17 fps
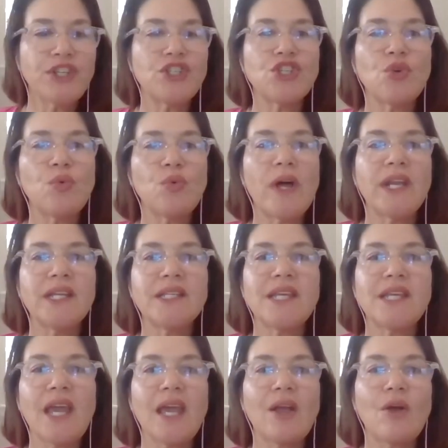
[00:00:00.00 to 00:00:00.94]
did you want to
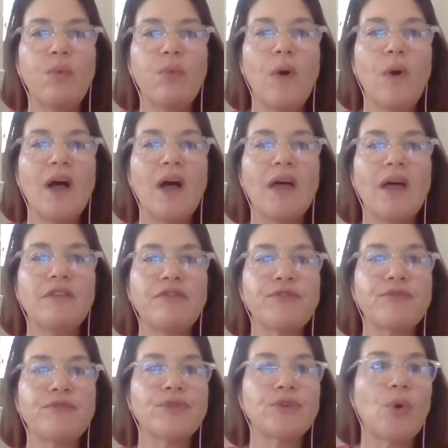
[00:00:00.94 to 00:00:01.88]
take one
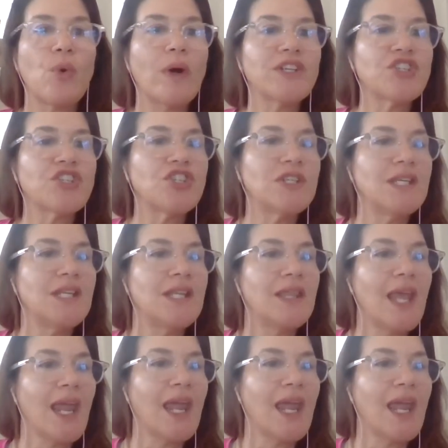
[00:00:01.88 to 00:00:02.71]
through the question and